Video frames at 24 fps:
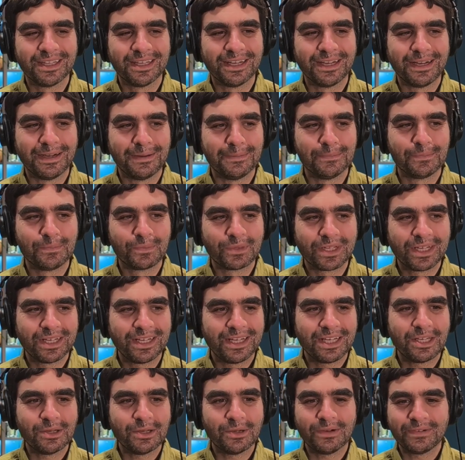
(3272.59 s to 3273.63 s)

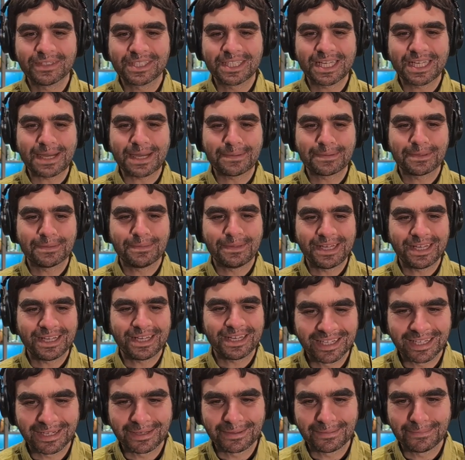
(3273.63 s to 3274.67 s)
Unless you happen to be
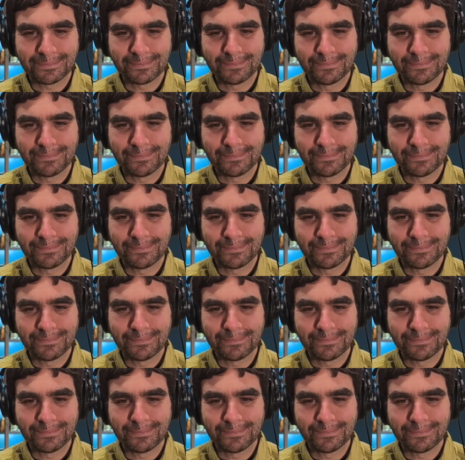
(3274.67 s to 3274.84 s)
a